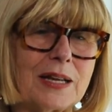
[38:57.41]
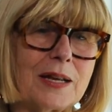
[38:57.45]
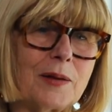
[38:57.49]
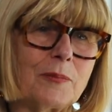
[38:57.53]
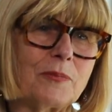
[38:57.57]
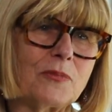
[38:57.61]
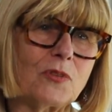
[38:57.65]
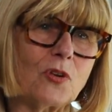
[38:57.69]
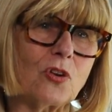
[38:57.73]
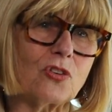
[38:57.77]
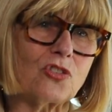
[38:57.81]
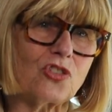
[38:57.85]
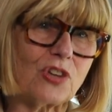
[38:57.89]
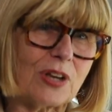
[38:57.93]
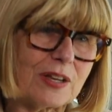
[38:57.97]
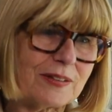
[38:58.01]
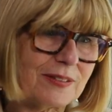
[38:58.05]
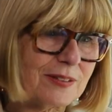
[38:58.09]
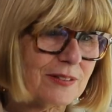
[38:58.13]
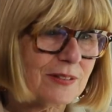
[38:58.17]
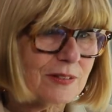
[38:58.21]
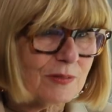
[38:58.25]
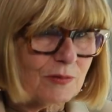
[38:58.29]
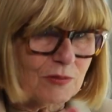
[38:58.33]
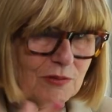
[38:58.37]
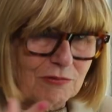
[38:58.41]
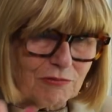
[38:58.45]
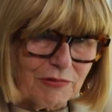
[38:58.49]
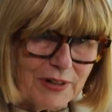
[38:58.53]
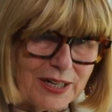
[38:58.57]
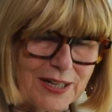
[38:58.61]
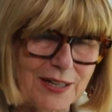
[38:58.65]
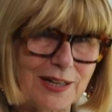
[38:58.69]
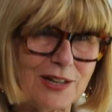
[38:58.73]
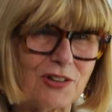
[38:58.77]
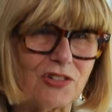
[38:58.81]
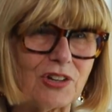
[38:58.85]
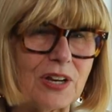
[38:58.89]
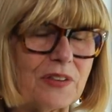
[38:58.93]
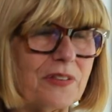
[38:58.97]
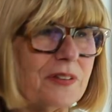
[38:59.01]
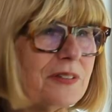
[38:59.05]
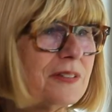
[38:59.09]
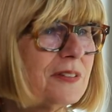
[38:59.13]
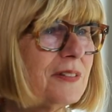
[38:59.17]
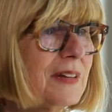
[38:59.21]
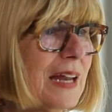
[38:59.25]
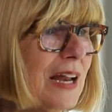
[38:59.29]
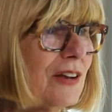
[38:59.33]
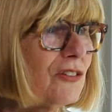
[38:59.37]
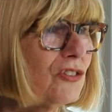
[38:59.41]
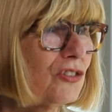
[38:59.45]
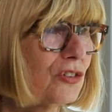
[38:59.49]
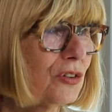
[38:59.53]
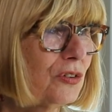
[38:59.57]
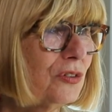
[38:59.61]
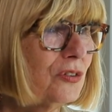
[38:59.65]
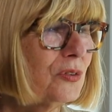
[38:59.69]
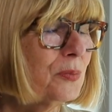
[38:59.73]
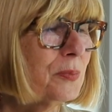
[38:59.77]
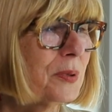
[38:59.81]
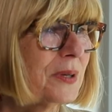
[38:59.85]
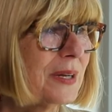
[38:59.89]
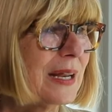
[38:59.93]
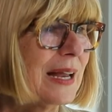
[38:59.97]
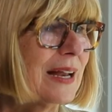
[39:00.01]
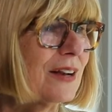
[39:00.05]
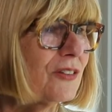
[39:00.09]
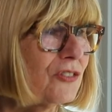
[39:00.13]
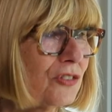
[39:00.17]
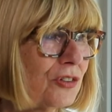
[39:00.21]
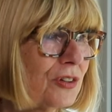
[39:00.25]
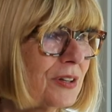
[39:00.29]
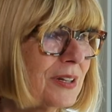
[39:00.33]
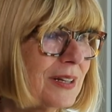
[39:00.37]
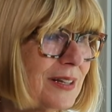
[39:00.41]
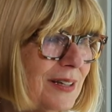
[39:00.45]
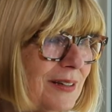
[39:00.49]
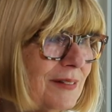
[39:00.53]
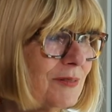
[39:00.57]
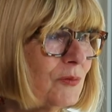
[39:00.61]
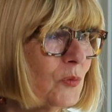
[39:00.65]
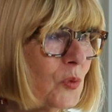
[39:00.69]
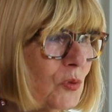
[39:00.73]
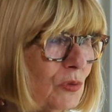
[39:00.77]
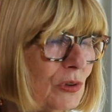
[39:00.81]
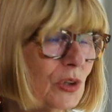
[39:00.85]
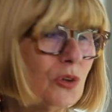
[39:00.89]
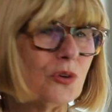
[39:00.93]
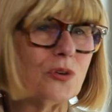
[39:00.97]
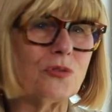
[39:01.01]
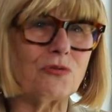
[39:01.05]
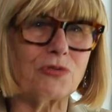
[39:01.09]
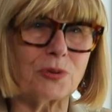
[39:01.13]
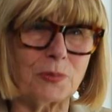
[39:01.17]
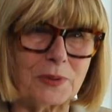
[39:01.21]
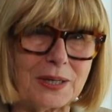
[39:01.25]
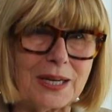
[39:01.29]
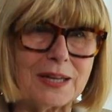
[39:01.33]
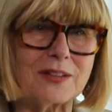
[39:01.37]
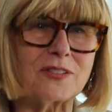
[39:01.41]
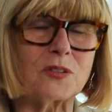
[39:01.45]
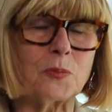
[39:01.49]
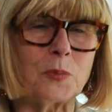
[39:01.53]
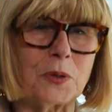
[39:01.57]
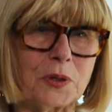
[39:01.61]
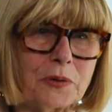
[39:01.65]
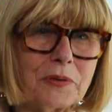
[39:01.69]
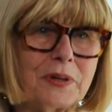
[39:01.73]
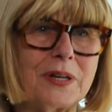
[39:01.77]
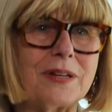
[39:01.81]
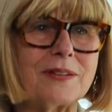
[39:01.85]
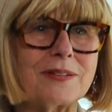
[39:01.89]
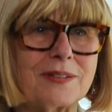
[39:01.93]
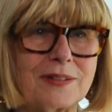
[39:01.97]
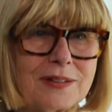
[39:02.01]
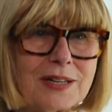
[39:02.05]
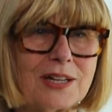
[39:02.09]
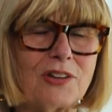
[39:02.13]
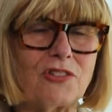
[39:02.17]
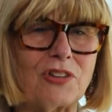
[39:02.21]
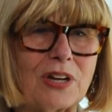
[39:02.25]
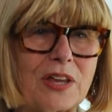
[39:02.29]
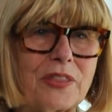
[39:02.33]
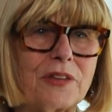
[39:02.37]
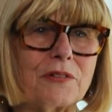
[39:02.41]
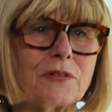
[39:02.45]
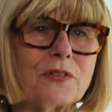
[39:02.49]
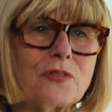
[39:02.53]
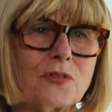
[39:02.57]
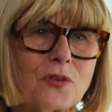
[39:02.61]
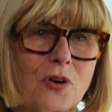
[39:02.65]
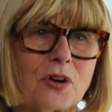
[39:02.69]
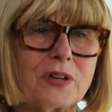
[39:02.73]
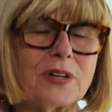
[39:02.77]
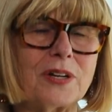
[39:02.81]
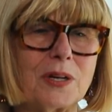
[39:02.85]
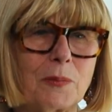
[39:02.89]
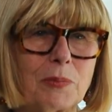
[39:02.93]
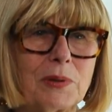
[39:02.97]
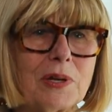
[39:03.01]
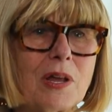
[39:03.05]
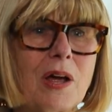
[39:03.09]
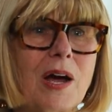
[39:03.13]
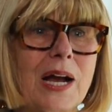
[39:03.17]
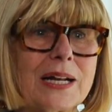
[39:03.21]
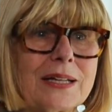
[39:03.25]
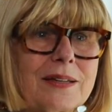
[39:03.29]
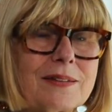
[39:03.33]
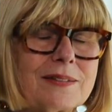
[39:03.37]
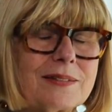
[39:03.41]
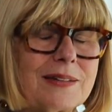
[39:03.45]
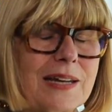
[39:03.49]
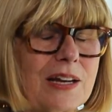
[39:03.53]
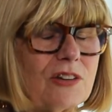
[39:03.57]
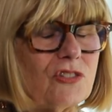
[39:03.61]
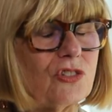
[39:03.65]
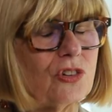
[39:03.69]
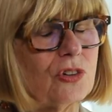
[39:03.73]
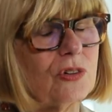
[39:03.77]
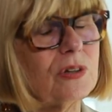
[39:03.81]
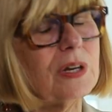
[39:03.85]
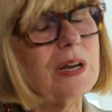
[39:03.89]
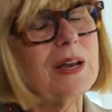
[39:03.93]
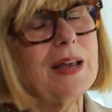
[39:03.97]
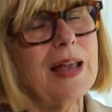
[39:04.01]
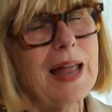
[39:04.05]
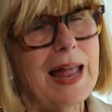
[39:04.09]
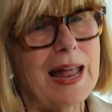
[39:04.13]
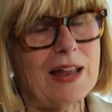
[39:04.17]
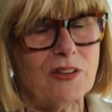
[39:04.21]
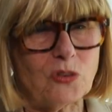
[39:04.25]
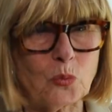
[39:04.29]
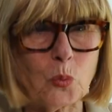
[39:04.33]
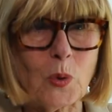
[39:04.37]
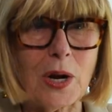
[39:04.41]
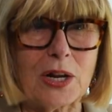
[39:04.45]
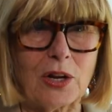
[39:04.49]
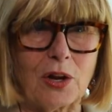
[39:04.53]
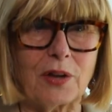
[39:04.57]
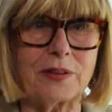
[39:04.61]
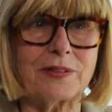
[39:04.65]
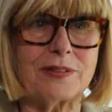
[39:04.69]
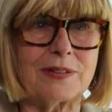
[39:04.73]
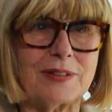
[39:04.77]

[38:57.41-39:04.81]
not just read each other's statute, but actually learn from the experience that each other have got in applying the statute, as well